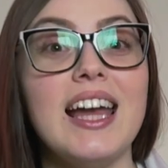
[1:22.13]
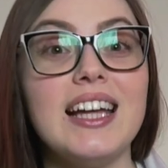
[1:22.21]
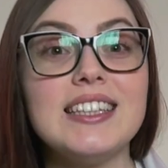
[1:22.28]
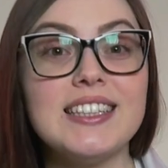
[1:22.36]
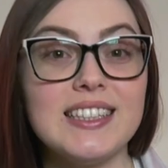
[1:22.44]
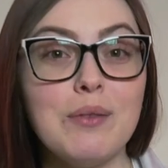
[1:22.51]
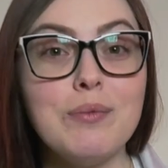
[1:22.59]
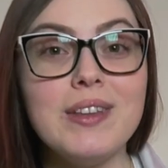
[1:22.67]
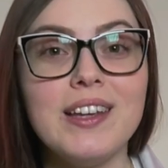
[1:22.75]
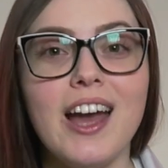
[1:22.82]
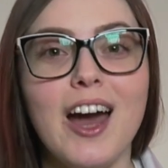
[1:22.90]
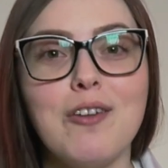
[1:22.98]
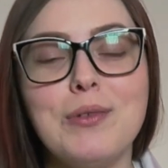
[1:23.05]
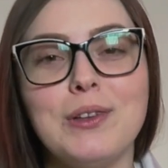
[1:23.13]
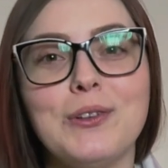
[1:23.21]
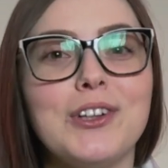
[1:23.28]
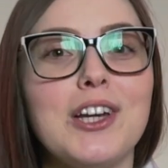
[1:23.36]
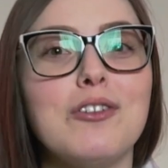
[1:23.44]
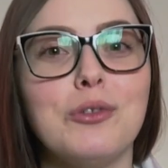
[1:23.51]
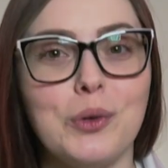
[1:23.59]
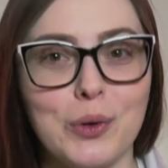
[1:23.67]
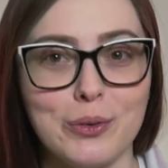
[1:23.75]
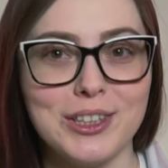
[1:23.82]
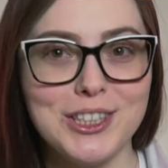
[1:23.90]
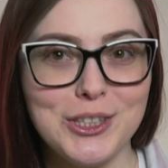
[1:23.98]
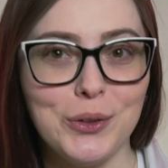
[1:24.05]
It's something I've been looking
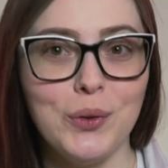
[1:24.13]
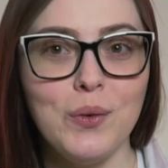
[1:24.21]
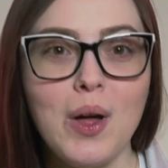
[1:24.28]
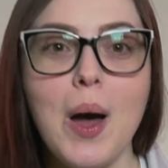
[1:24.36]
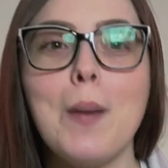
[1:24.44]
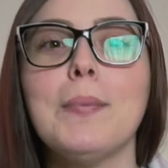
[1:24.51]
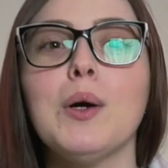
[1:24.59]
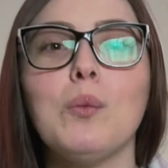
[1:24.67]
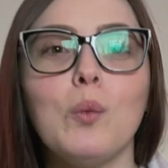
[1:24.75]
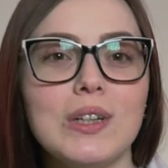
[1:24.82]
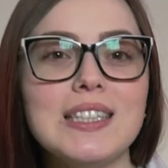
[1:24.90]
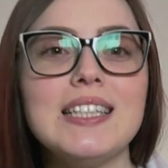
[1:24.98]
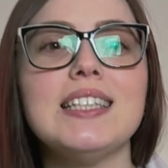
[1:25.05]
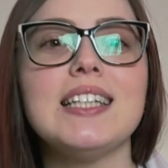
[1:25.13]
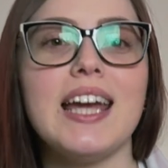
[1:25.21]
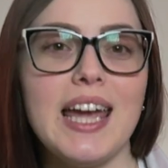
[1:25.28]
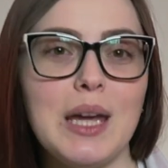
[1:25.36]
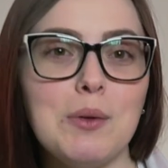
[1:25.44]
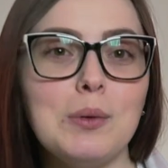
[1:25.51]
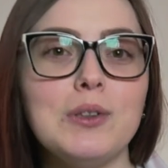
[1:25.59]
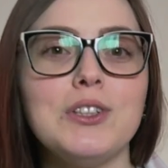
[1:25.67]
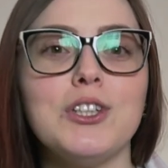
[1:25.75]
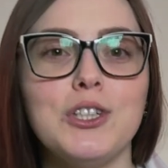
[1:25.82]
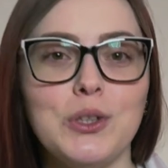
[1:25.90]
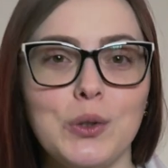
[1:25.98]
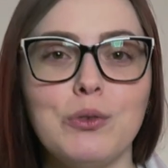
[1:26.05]
forward to, but wasn't able
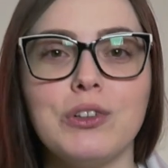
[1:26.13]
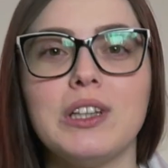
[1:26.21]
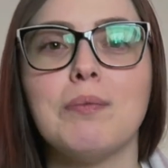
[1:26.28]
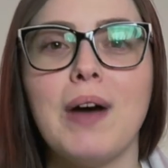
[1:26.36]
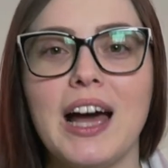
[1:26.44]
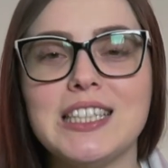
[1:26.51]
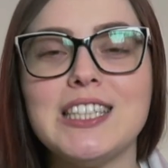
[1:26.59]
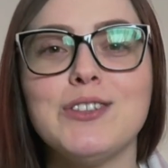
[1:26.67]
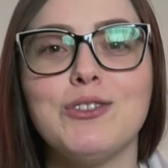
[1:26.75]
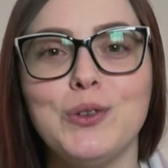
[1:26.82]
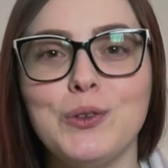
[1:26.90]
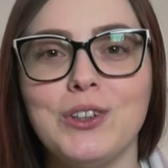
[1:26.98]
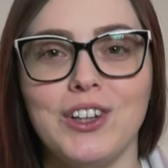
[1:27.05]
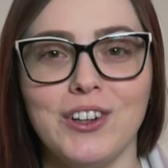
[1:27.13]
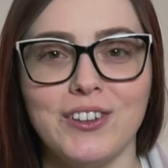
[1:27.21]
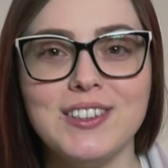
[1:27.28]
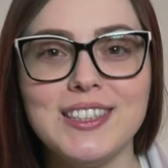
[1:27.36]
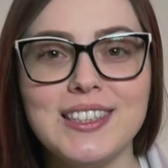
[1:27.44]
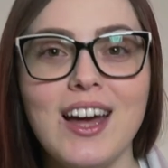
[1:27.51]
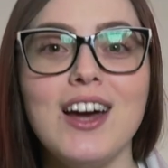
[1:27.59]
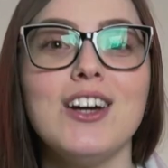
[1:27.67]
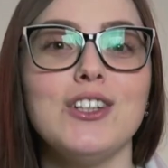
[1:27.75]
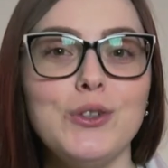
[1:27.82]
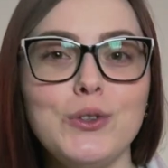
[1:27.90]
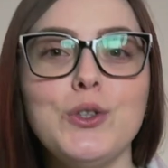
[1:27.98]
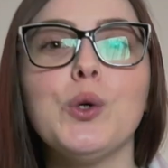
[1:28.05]
to do for the past few years
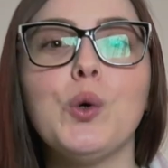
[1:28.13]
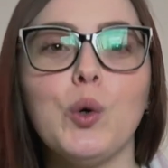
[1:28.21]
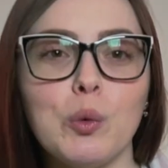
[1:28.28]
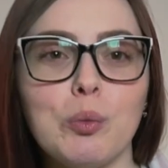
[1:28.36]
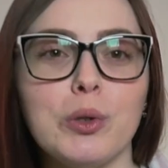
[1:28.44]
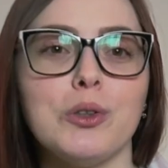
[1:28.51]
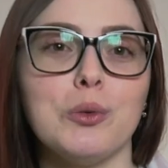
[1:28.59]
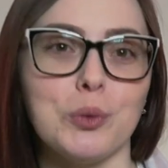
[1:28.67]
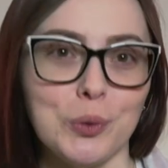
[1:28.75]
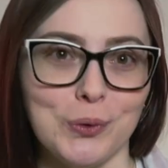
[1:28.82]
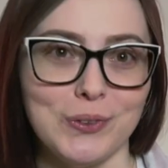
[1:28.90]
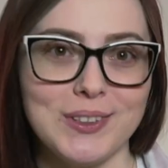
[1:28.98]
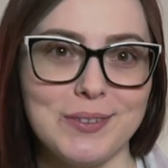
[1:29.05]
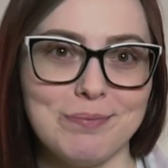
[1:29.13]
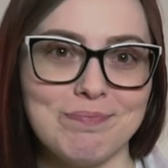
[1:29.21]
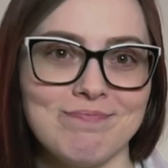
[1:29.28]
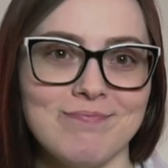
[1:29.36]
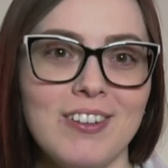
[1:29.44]
due to corporate rules.